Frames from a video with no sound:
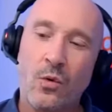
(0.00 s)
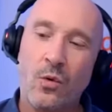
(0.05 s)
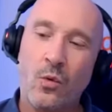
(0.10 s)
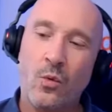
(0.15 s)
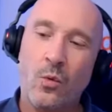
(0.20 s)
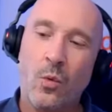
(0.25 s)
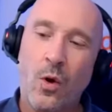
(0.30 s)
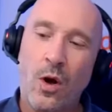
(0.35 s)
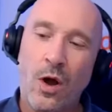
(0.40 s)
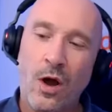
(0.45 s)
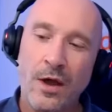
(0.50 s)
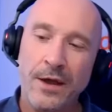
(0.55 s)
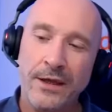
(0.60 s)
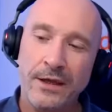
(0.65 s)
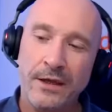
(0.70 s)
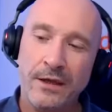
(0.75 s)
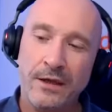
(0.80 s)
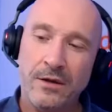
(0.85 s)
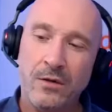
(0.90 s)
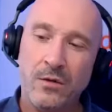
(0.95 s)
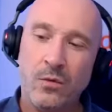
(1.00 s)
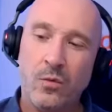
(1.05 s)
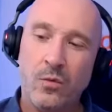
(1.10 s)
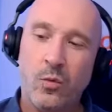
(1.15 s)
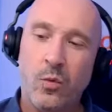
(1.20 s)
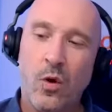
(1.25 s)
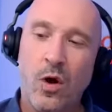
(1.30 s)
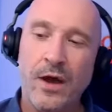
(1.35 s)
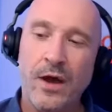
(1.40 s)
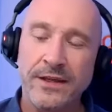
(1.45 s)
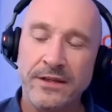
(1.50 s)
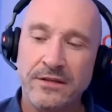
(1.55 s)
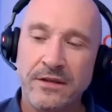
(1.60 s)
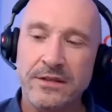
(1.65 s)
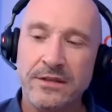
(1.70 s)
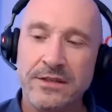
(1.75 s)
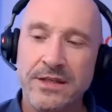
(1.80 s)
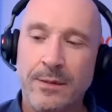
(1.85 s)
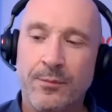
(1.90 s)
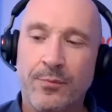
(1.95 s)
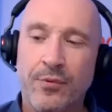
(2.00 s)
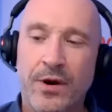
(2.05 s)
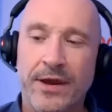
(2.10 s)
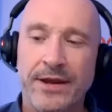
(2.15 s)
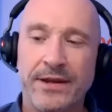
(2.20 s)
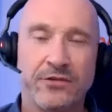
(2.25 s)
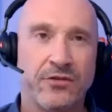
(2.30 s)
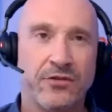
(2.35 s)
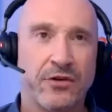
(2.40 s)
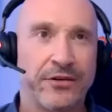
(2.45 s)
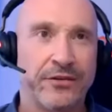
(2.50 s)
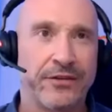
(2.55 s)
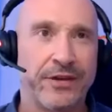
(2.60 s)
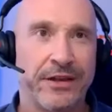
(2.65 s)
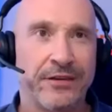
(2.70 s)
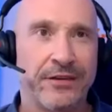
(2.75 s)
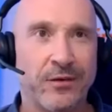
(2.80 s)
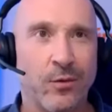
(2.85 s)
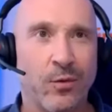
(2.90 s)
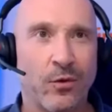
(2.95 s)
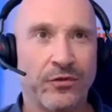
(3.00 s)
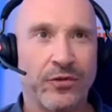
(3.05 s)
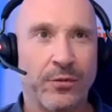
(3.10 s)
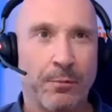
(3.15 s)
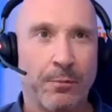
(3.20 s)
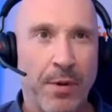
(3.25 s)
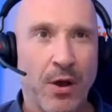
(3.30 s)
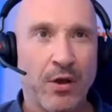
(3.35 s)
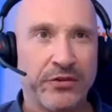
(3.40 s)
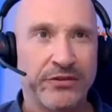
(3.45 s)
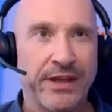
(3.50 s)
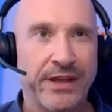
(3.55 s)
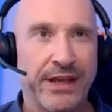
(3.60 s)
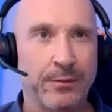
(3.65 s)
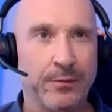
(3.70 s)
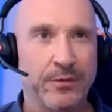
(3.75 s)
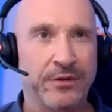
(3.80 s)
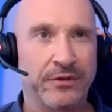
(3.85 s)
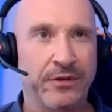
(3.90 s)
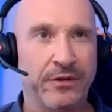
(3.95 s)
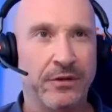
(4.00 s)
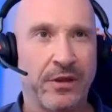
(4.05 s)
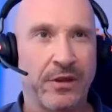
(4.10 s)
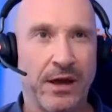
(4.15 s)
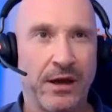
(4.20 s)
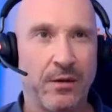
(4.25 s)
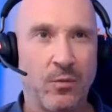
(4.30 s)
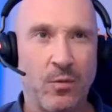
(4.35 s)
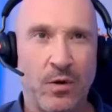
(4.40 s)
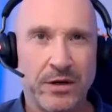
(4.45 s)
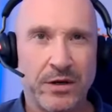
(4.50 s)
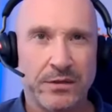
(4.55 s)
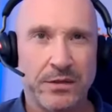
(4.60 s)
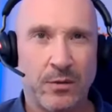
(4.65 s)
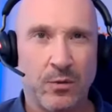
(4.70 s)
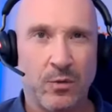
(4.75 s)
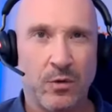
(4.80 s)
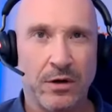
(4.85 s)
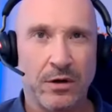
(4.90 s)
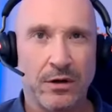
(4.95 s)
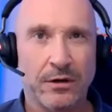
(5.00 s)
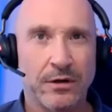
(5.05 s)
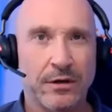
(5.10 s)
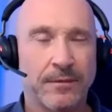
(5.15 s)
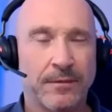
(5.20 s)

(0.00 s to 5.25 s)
why does that break trust then? So what's the bust element to that? Why doesn't it work?